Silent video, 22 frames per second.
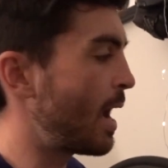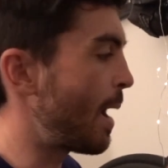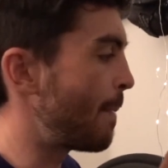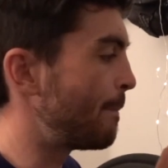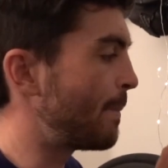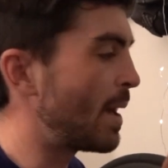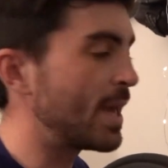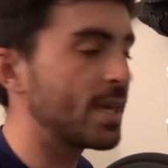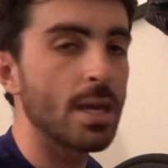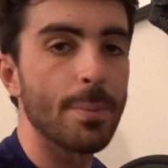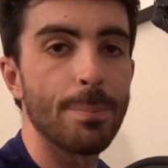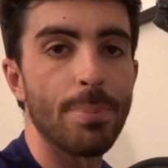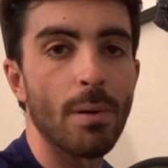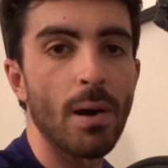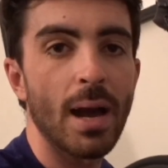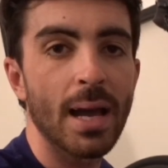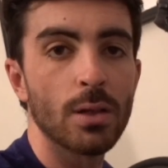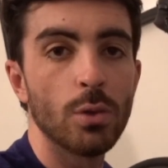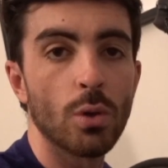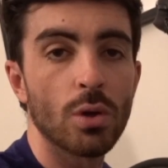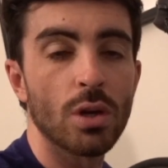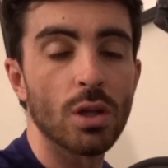make your
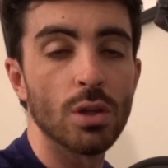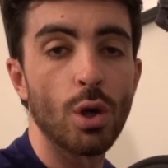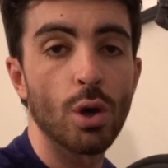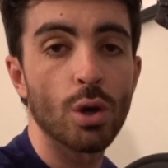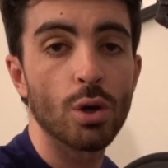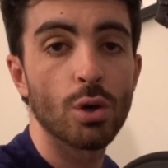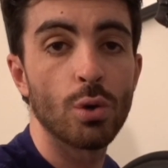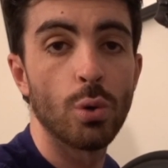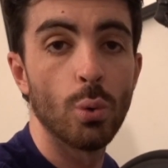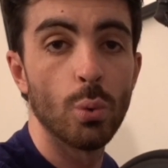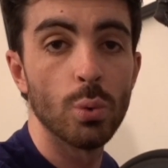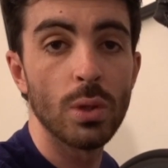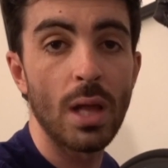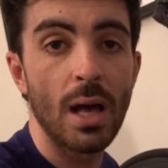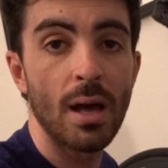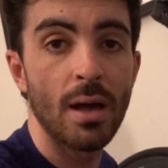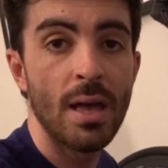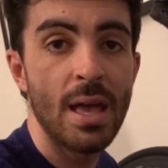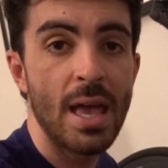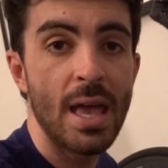bike look a lot cooler,